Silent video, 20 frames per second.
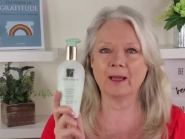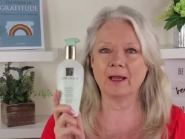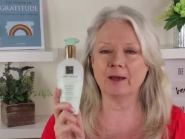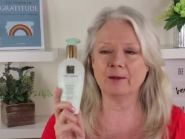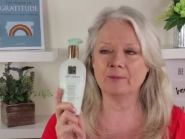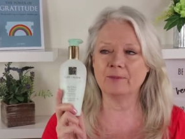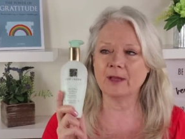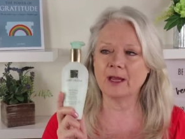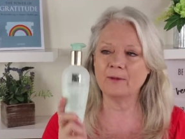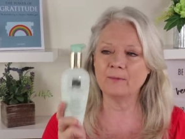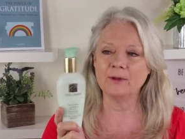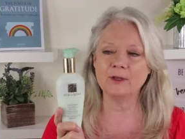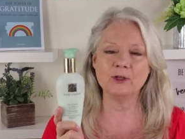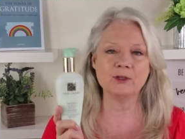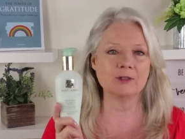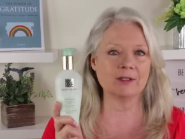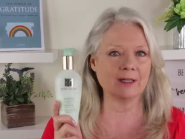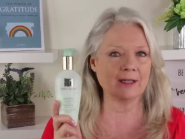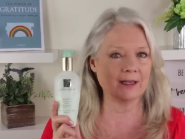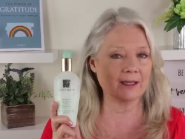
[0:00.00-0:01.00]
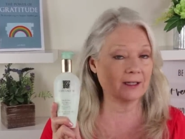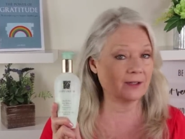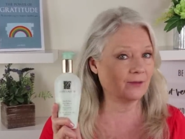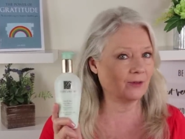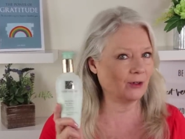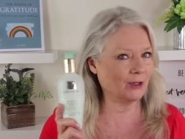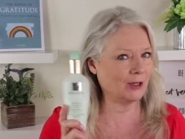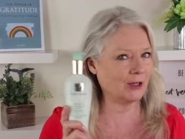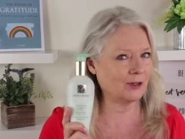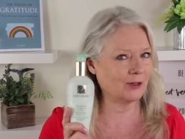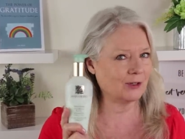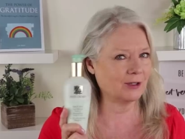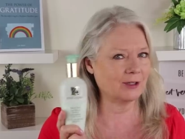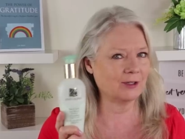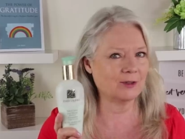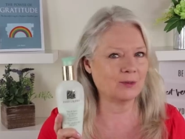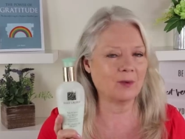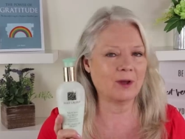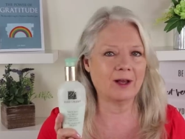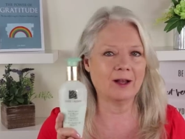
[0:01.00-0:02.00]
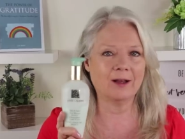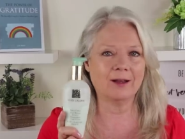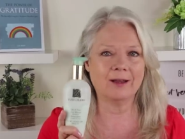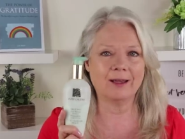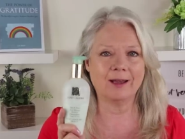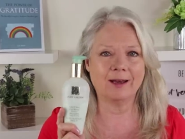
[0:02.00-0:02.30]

Um, I've been using this for years as well,